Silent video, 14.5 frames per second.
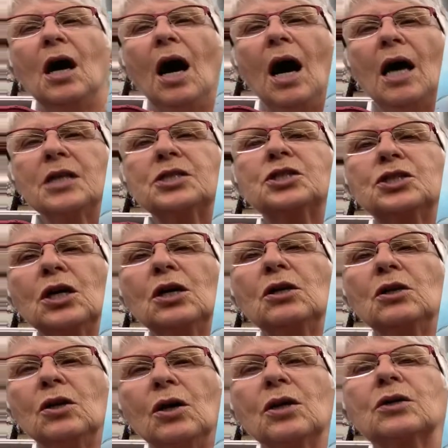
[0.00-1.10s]
I still
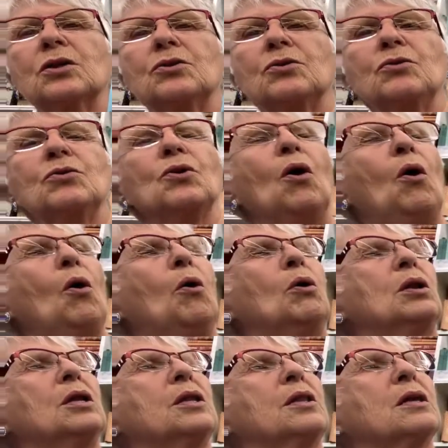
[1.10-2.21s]
look through the
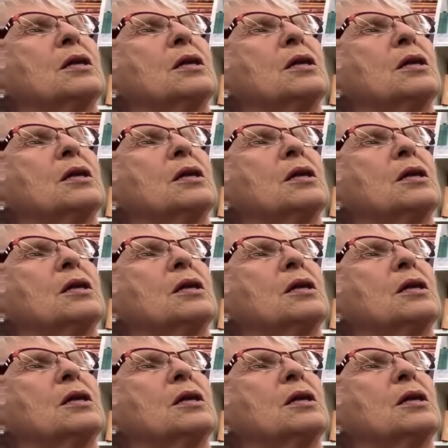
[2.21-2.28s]
hole in the